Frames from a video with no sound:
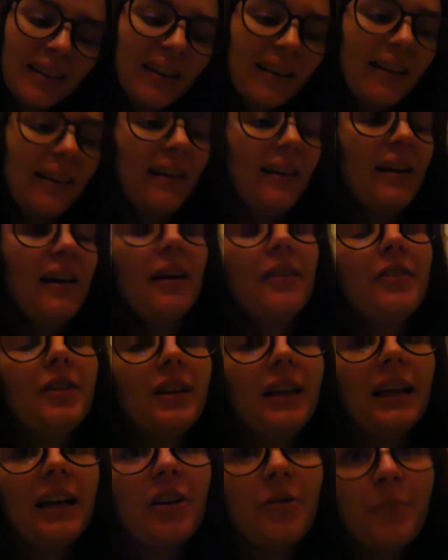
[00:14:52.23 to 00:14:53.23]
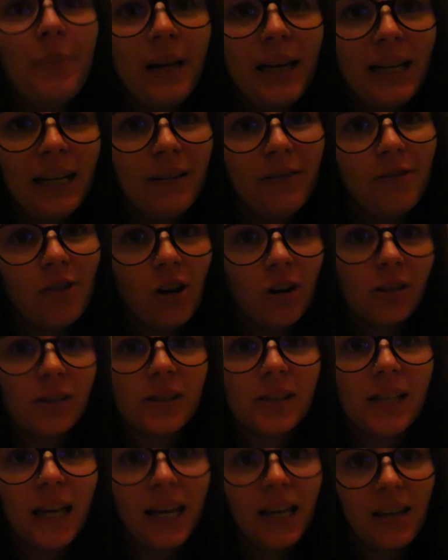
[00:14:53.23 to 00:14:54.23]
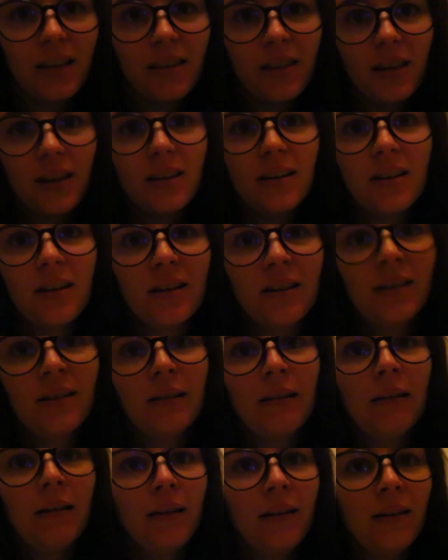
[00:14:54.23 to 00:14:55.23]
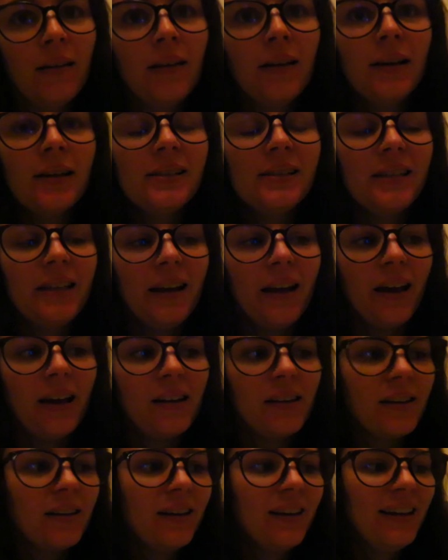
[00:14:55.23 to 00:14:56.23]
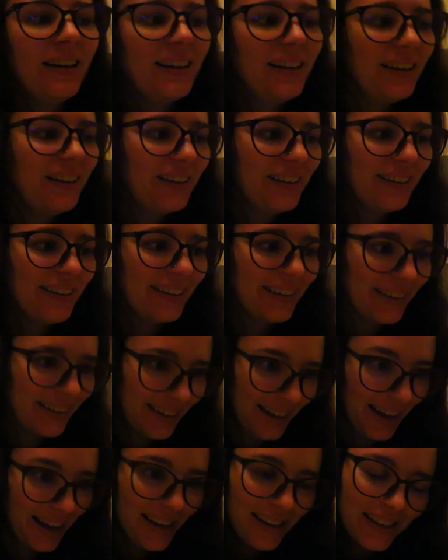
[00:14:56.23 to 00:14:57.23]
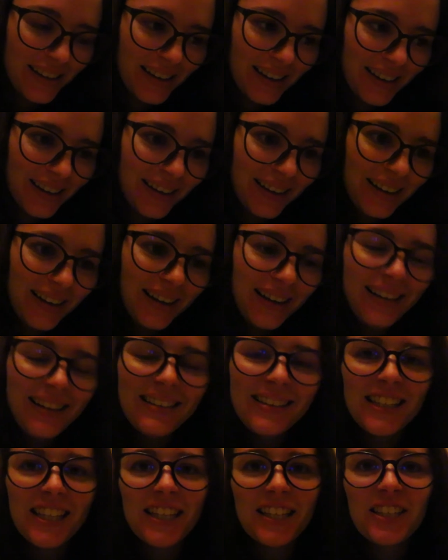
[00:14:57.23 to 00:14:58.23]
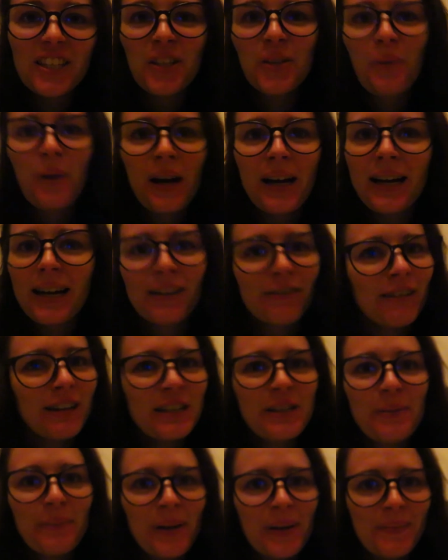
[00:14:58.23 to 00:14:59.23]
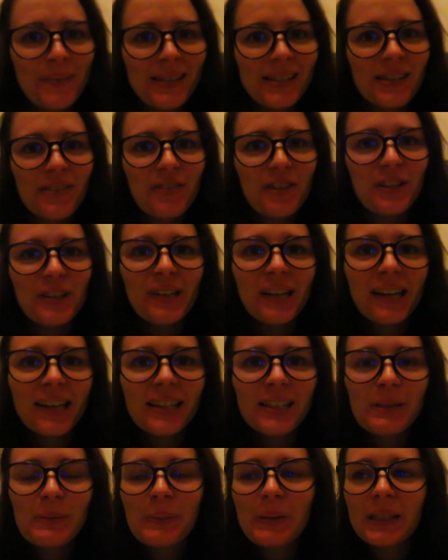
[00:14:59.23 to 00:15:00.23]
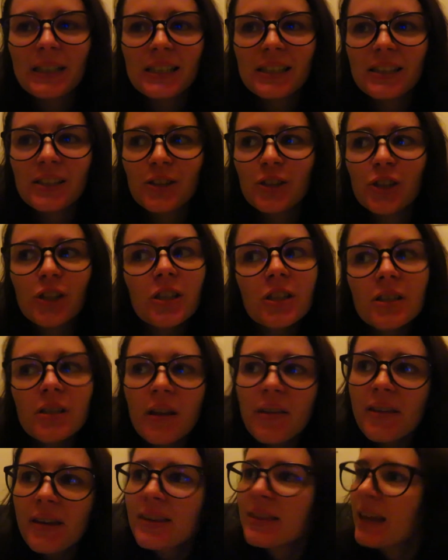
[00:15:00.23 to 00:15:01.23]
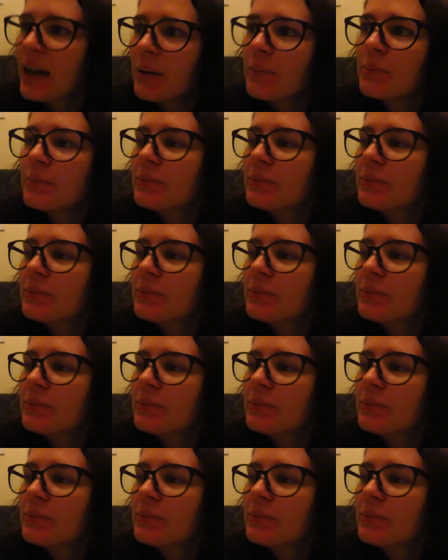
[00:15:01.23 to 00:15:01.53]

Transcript: I feel like I barely vlogged anything today. Again. So this is why I randomly miss a few days, because there's just nothing that